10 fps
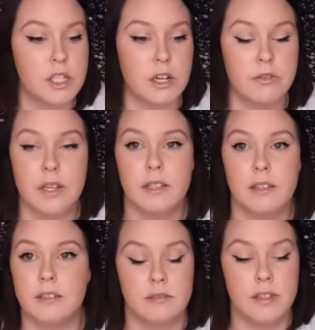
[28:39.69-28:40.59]
deserve it
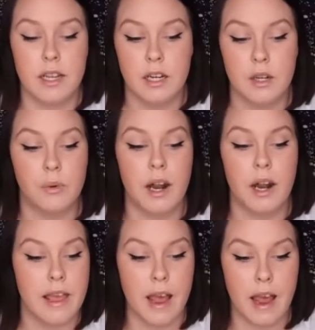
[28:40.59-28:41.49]
anywhere
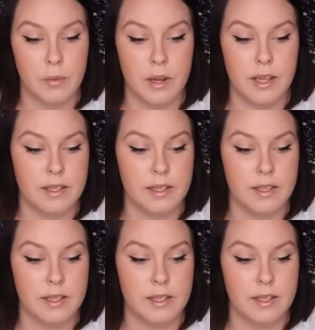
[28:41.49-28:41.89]
that I